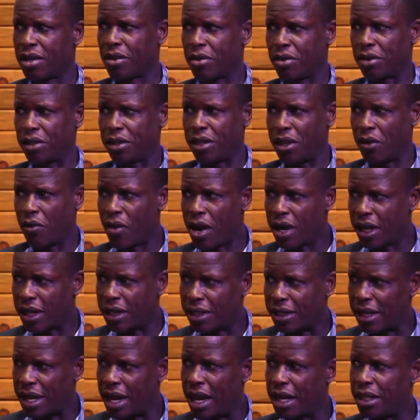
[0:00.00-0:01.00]
Because the work
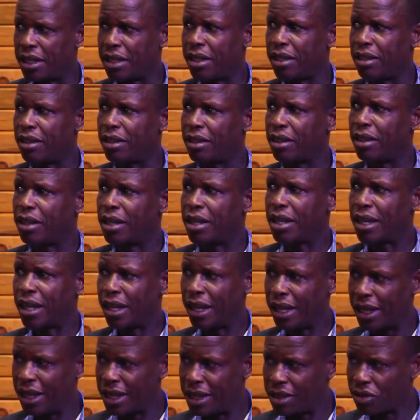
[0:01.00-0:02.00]
is urgent,
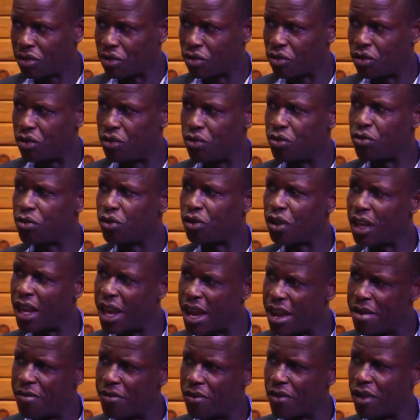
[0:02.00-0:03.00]
he needs to use
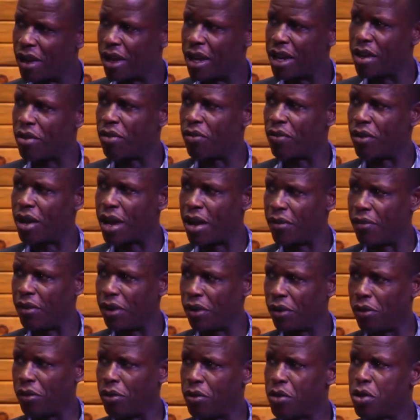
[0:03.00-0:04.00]
every kind of
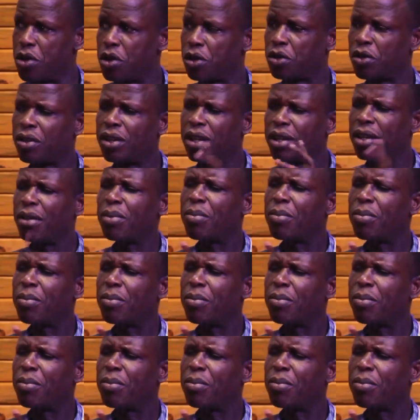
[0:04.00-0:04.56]
avenue. So they